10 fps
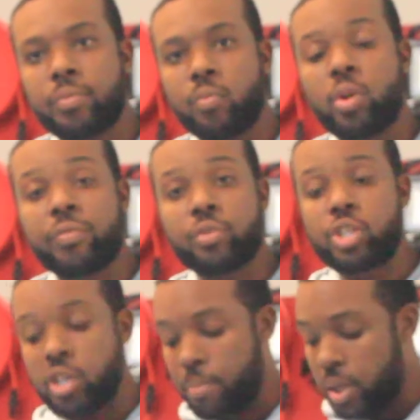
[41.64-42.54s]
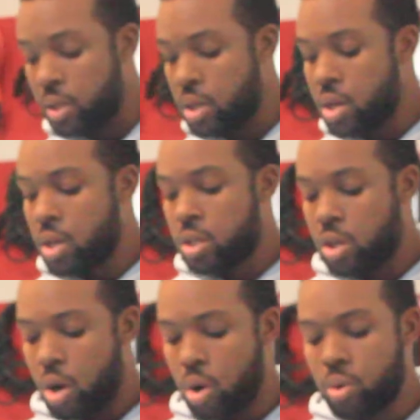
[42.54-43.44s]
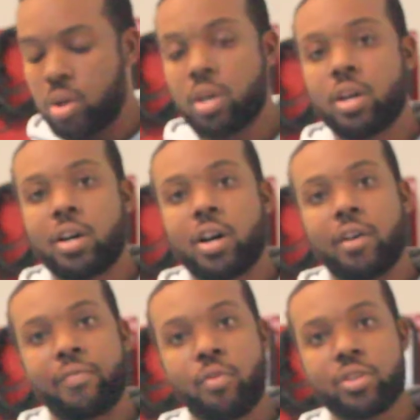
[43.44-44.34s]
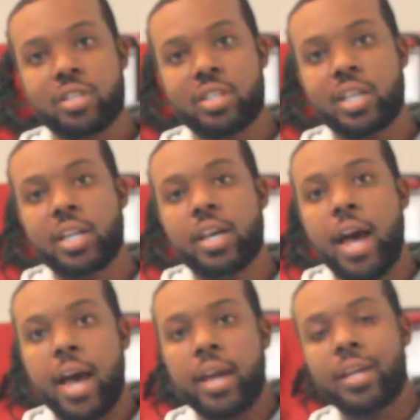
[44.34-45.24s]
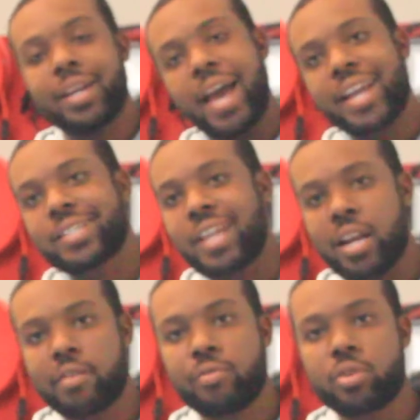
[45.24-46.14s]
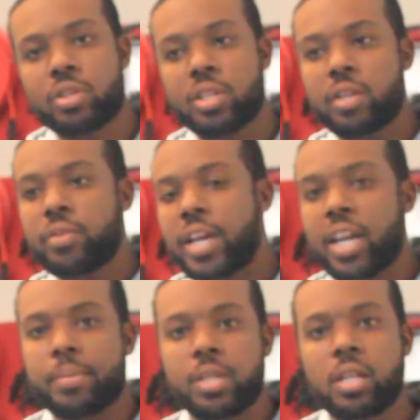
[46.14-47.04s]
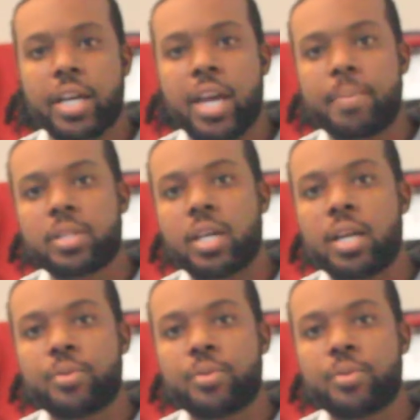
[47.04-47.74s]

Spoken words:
with free shipping. So unfortunately, I guess not unfortunately, if you like Amazon, you like Amazon.